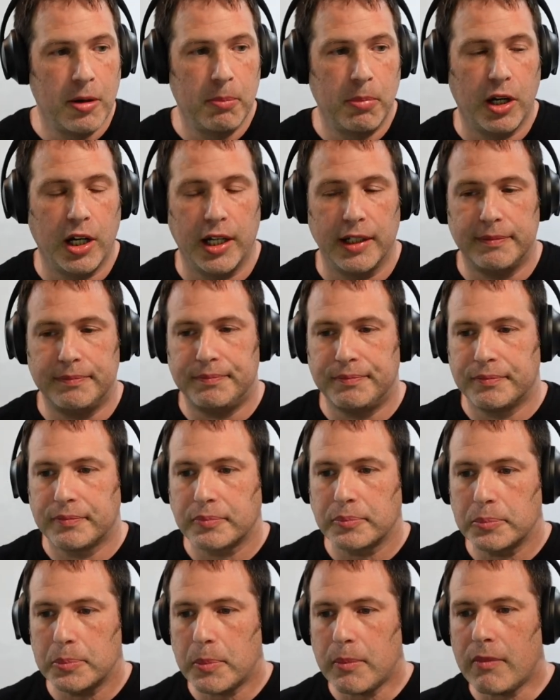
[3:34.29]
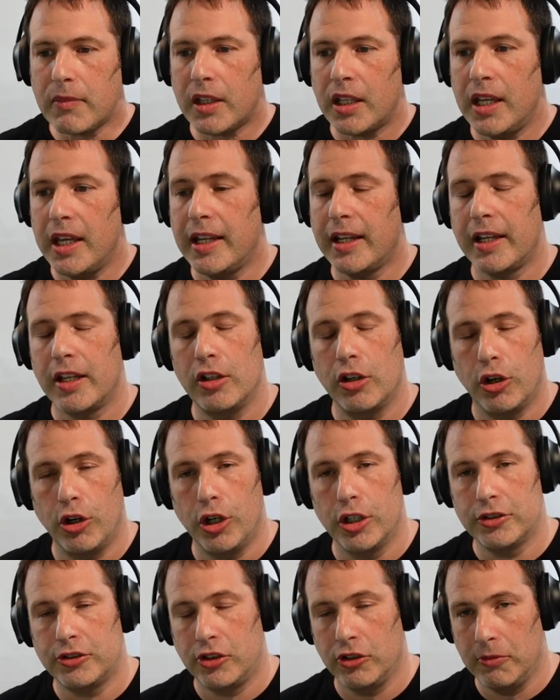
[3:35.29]
But it can
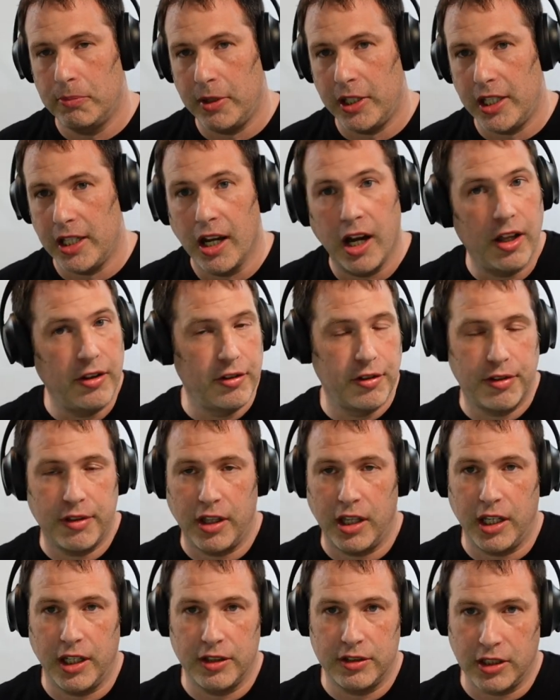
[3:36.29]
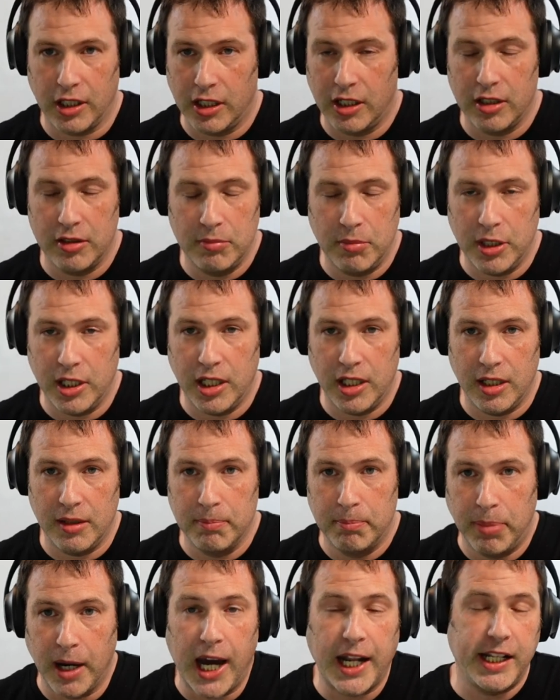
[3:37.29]
also be other things. It can be
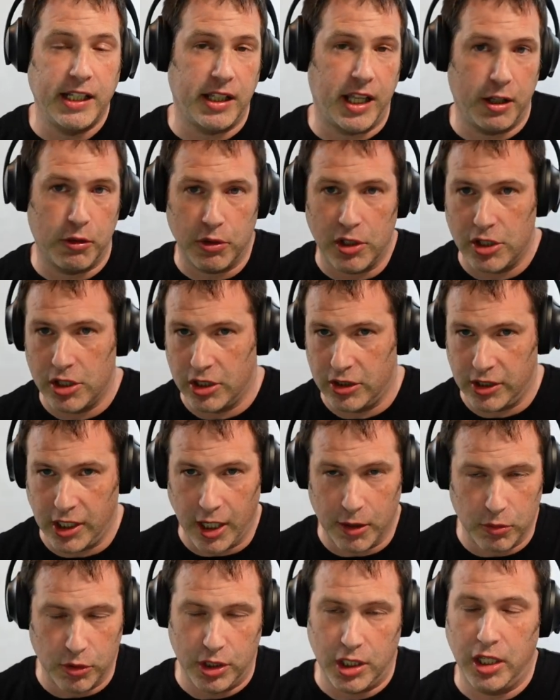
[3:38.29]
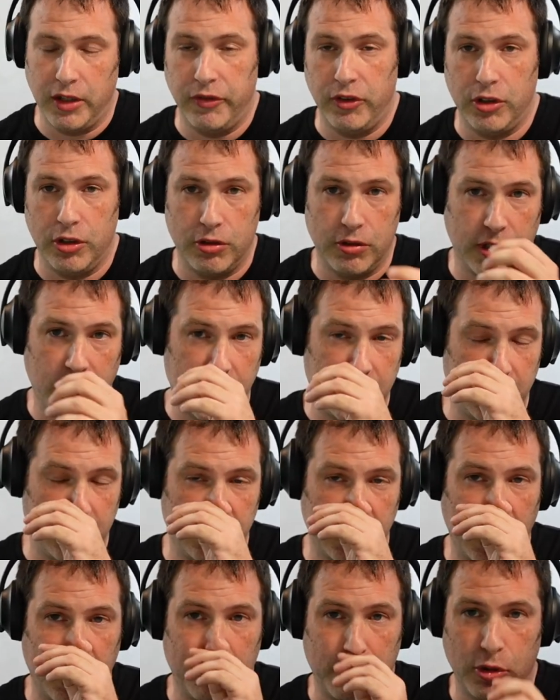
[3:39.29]
body language, as I will give you an
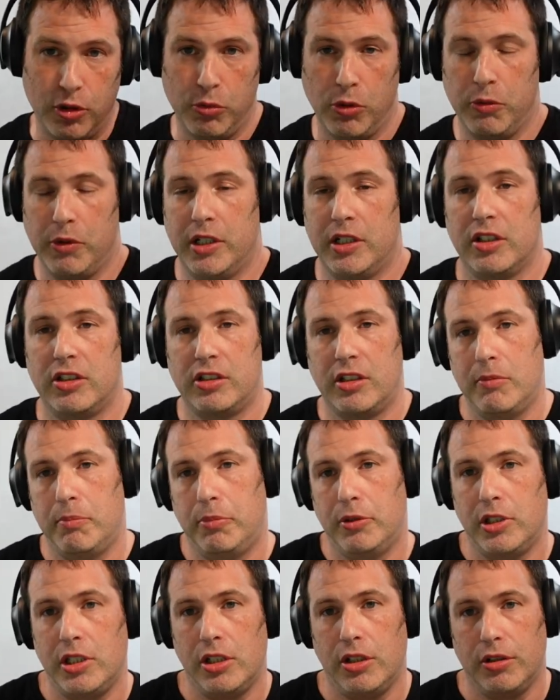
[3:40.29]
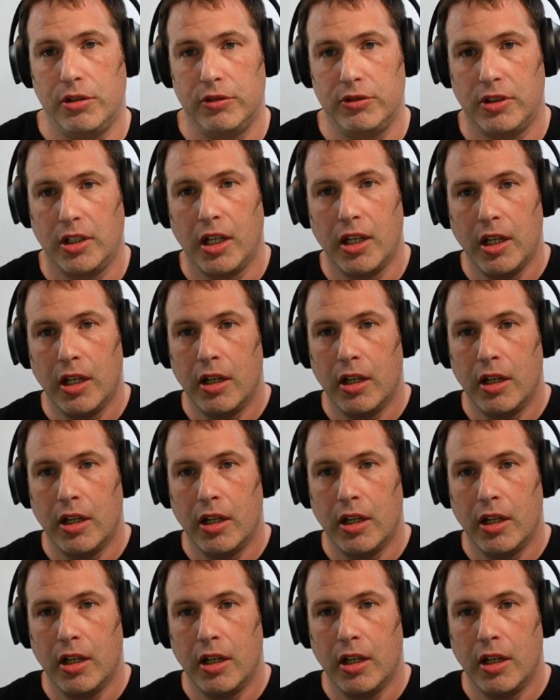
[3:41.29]
example, where we could simply use